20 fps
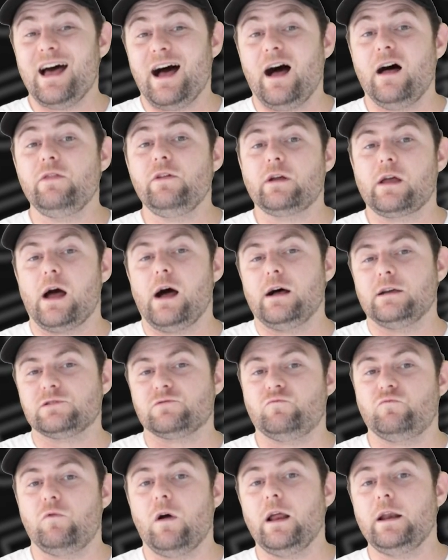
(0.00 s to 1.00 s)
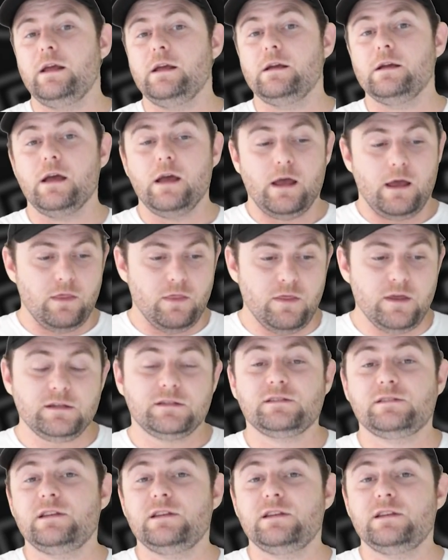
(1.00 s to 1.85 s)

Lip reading: other cars running this